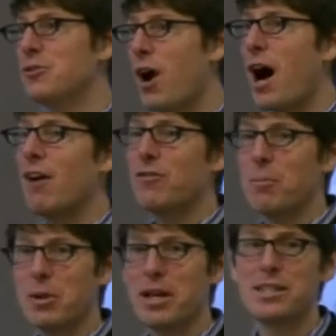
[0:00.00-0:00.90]
drive
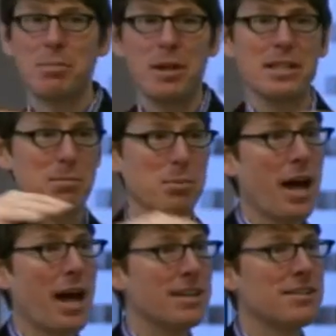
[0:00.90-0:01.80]
from place to place to
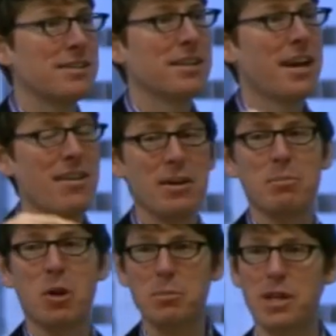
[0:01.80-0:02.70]
place and
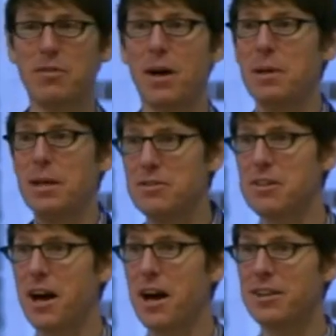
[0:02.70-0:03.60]
then blow himself up
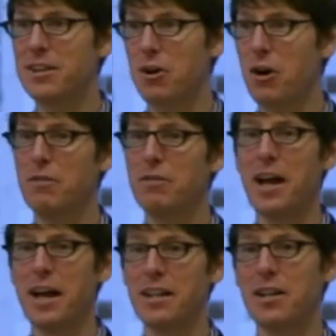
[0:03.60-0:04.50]
inside the Golf,
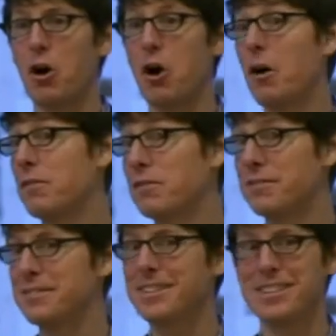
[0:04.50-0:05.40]
and the Golf,
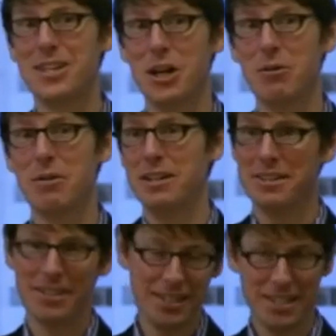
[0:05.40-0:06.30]
you know,
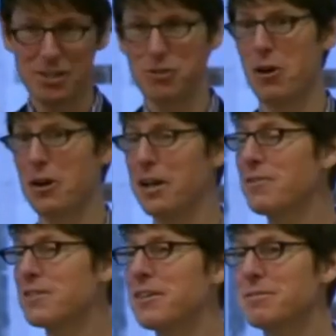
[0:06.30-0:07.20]
is strong
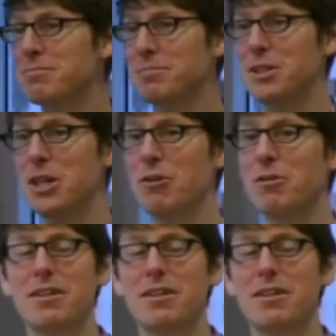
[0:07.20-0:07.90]
enough to, you know,